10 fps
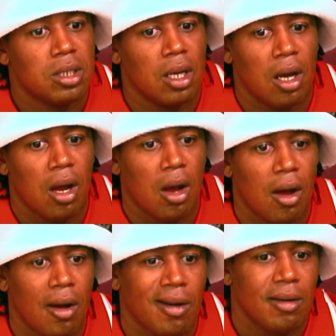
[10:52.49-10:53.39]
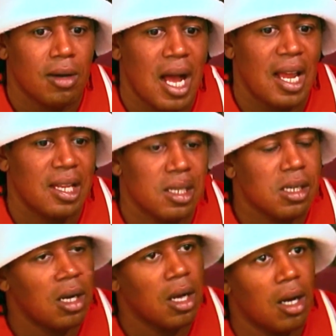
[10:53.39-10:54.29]
to uh, I Got
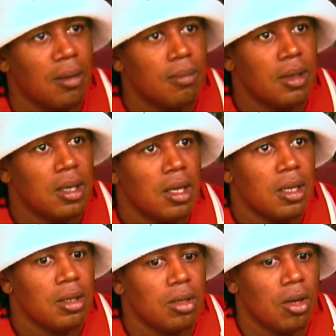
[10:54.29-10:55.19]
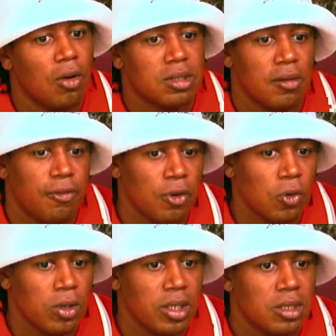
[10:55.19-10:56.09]
the Hook Up, you know, to
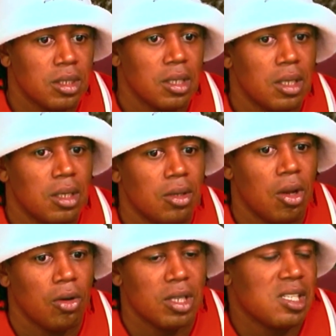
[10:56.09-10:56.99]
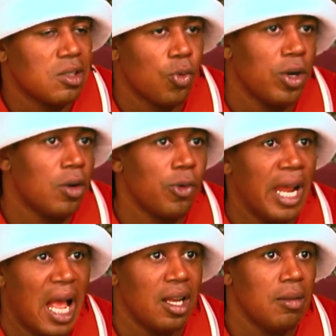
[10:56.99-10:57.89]
foolish. You know, this is real
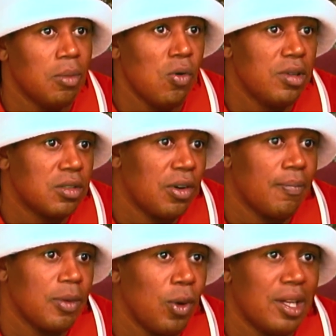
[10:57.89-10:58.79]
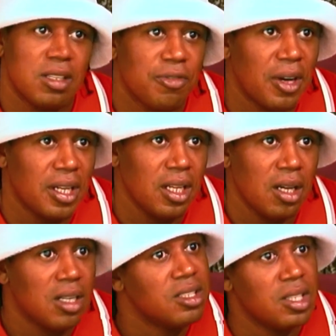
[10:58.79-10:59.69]
reality movies from whether it's
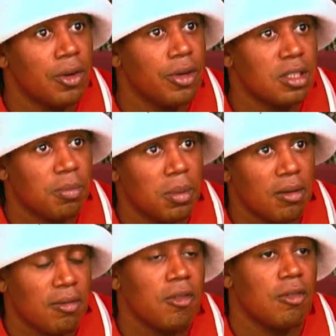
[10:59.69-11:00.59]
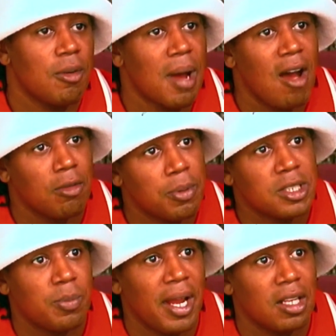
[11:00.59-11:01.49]
funny or serious, but from our
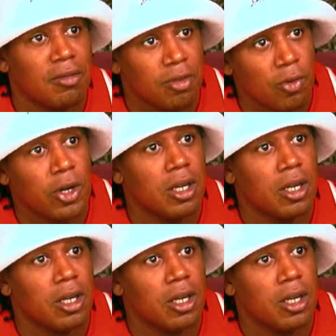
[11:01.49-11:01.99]
perspective for